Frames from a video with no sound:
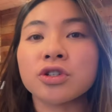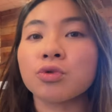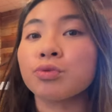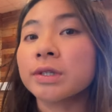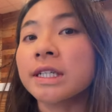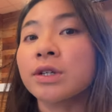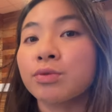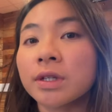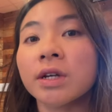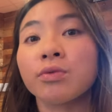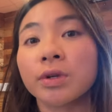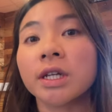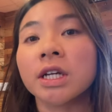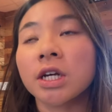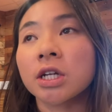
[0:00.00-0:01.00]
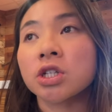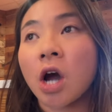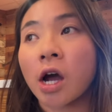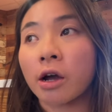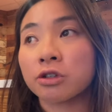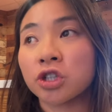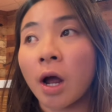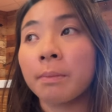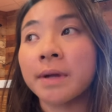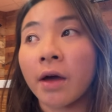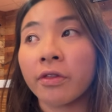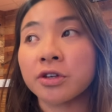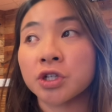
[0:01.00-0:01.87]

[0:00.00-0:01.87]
a really, really, really good taco shop down the